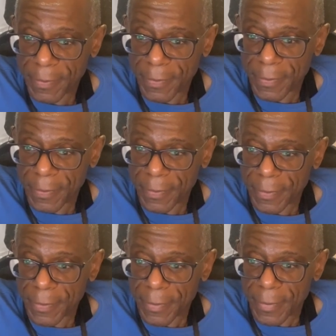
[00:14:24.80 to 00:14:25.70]

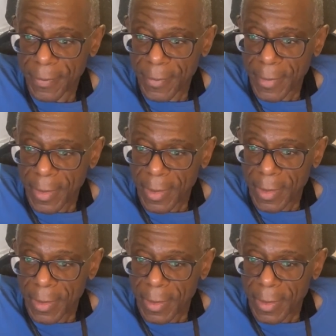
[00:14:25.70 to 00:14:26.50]
(no one is talking)